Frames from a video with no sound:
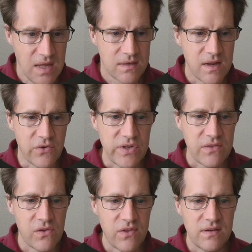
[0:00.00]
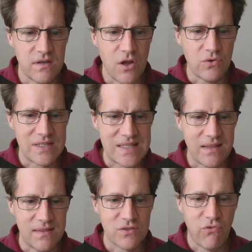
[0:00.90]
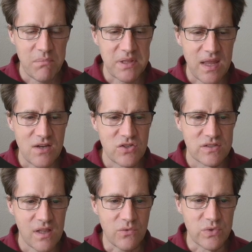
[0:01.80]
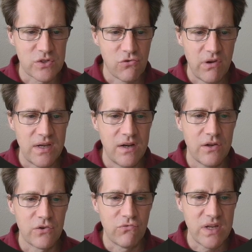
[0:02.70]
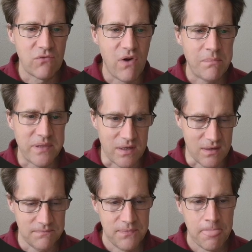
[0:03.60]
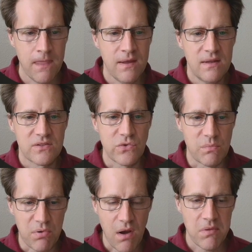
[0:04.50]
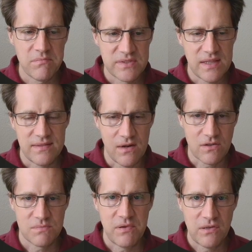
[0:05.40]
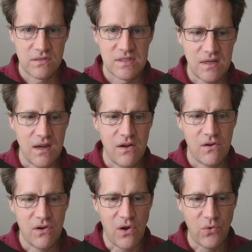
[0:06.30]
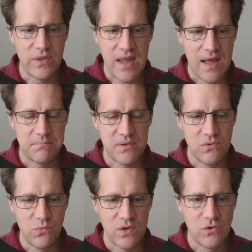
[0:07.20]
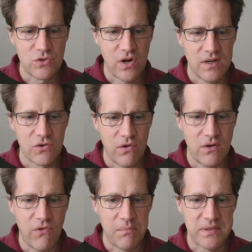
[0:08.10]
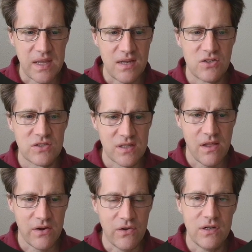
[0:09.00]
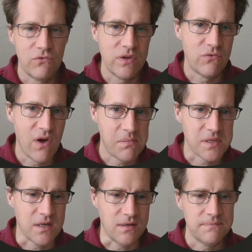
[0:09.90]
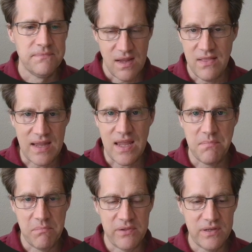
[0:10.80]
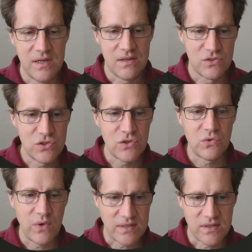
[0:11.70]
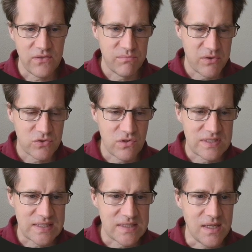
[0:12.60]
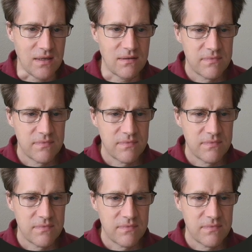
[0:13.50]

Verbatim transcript: Now, another thing to note is that this replication slot was created on a read replica. So the problems that they're experiencing here only happen when you try to create a replication slot on a read replica. And that capability is new as of Postgres 16.